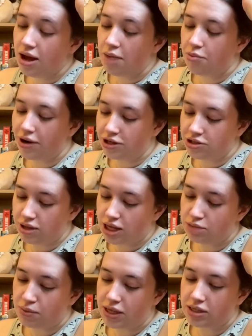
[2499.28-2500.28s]
Pretty sure
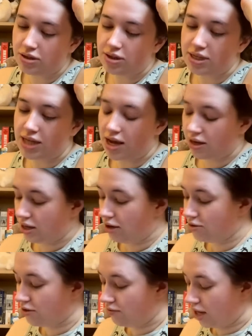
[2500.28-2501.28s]
that's based on the second
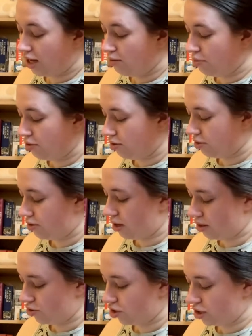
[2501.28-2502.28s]
House of Night book.
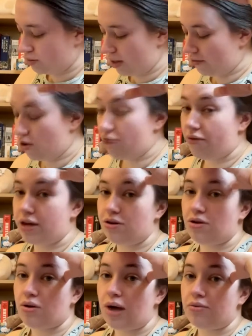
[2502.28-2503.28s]
And trust me, I've got a
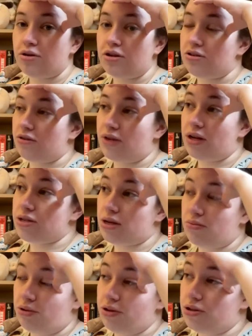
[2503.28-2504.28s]
video. I'm going to do a video at
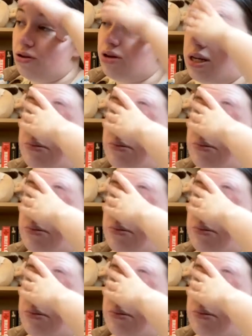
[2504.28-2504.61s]
some point talking